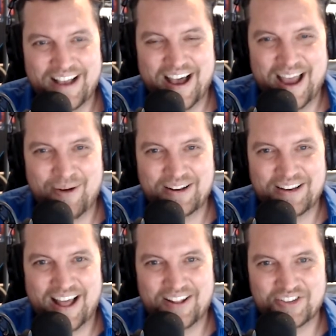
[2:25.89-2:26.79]
I went to
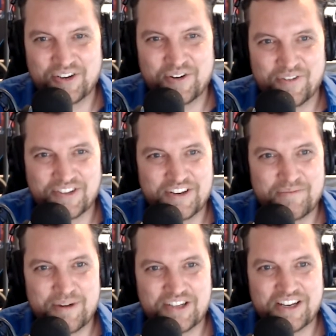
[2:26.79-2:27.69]
college at University of
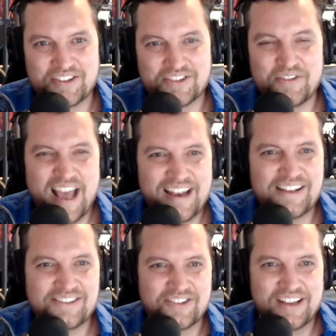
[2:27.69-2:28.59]
Michigan, so not
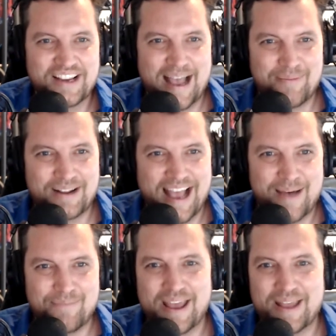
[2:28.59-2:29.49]
necessarily a comedy
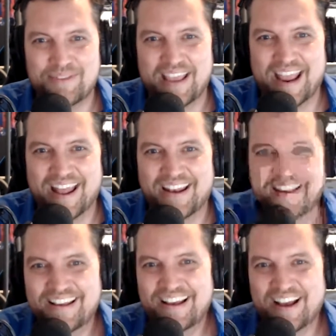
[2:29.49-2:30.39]
hotbed, but they had
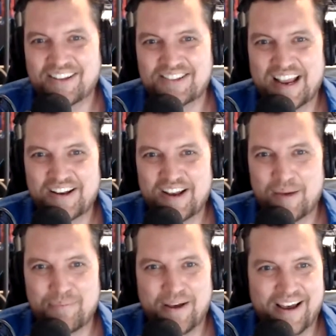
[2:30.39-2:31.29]
a
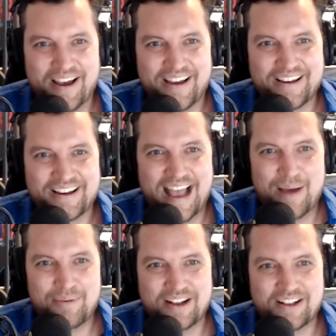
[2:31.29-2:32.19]
stand-up
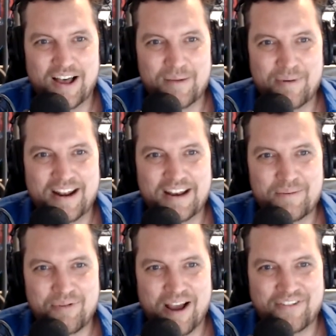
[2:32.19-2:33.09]
comedy club and
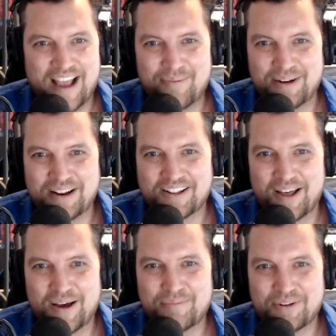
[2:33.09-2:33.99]
an improv comedy
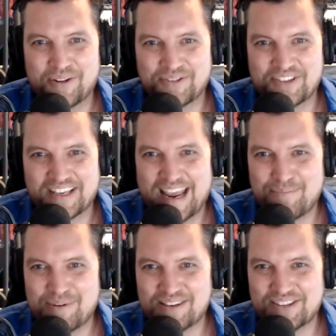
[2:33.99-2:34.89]
club close to
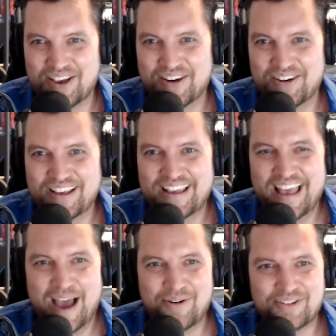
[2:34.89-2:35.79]
campus. So
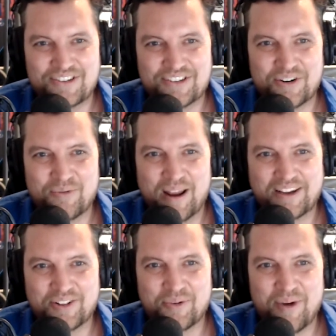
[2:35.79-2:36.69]
I was just a
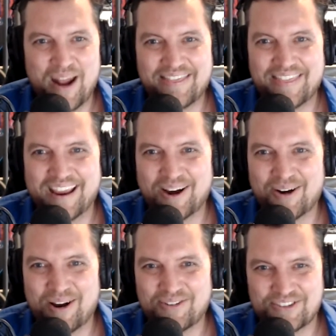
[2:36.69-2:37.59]
regular rat there,
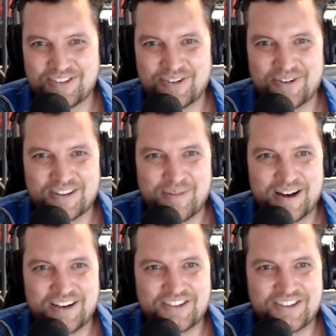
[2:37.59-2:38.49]
where I was just doing as
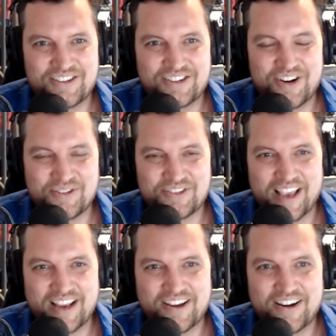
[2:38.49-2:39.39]
many shows as
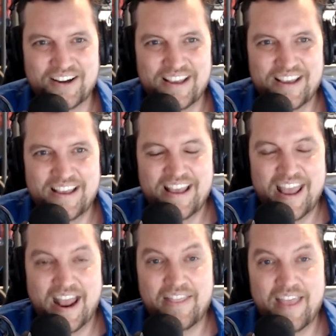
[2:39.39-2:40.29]
I could.
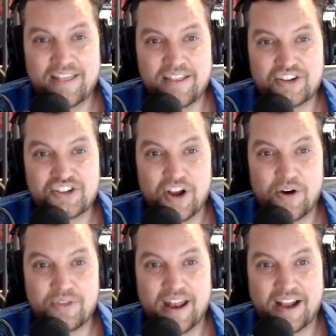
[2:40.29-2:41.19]
And then the
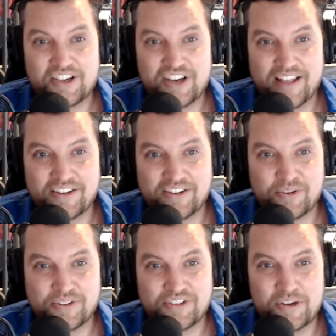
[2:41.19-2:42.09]
show that I shot that
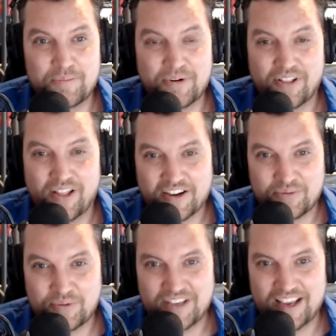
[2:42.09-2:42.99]
sold to Super
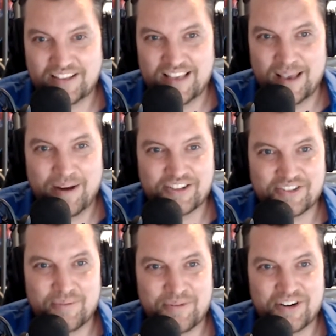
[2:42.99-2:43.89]
Deluxe was a
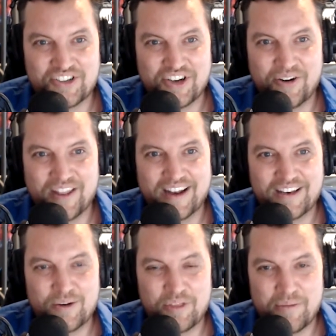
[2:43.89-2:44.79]
semi-scripted show that I
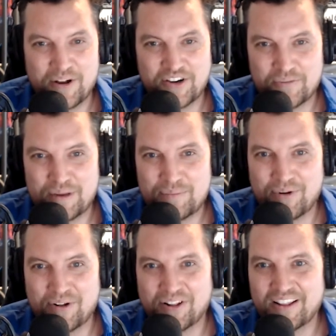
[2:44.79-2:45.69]
did with a bunch of
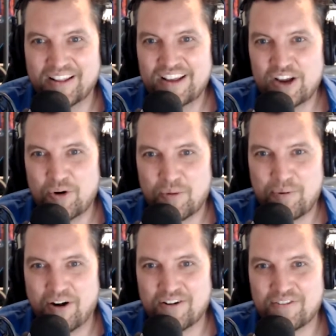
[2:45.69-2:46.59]
people who were
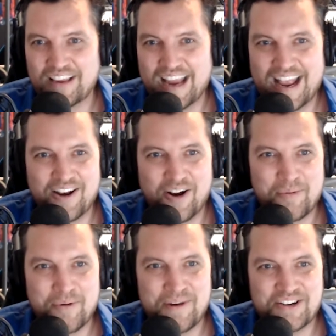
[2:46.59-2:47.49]
part of the Ann
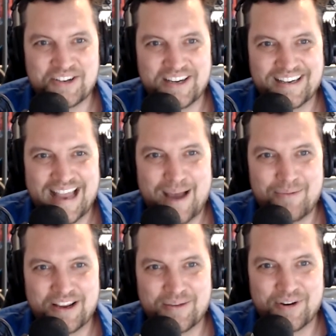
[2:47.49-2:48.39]
Arbor, Michigan
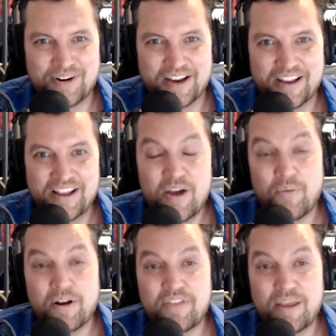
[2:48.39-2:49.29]
comedy community.
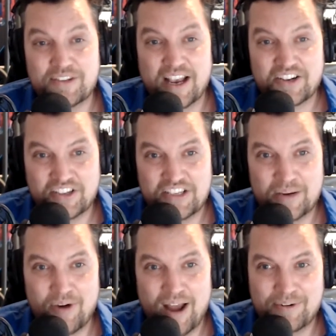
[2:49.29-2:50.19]
One of them is actually
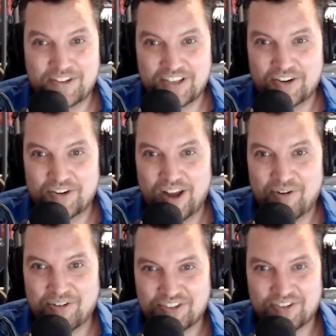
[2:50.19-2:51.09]
Tim Robinson, who
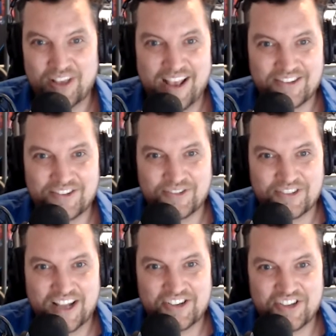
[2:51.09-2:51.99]
now has his own
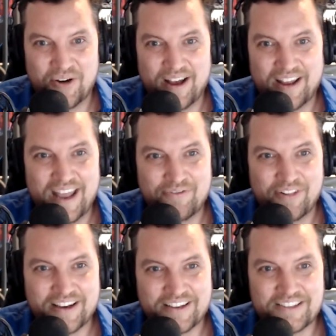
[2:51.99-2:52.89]
sketch show on
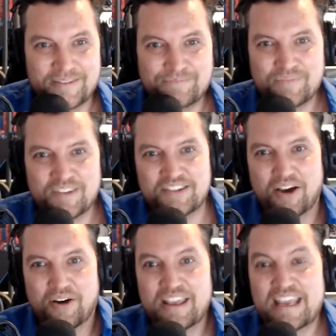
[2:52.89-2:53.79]
Netflix.
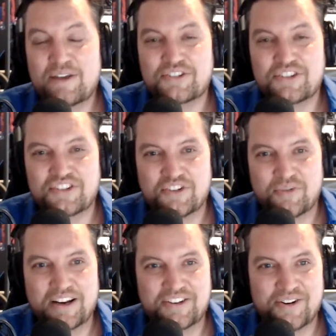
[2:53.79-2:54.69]
So he was just a
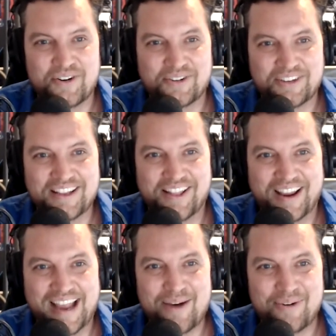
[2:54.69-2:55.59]
22-year-old kid
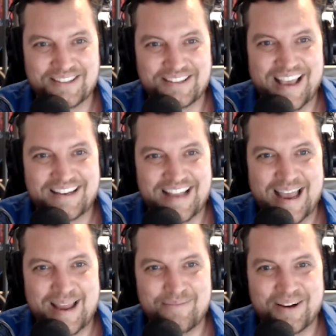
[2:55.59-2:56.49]
like I was at that
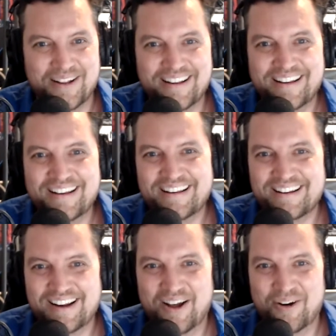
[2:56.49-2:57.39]
time, but
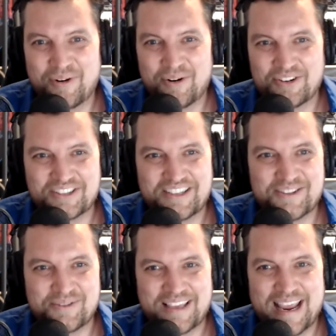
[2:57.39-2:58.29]
you know, we were just
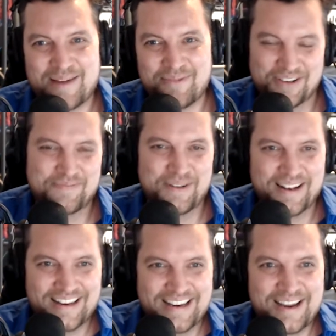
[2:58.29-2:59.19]
kids with cameras, but
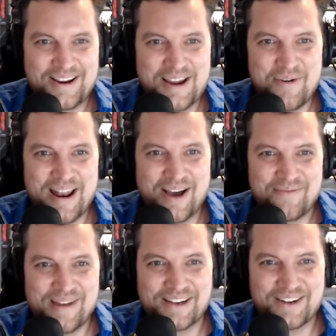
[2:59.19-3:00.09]
he went out
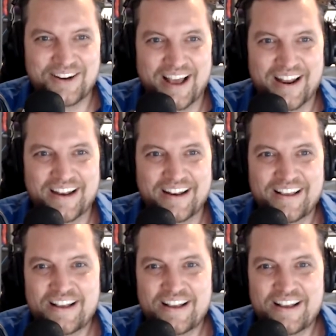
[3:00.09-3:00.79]
and made good on it.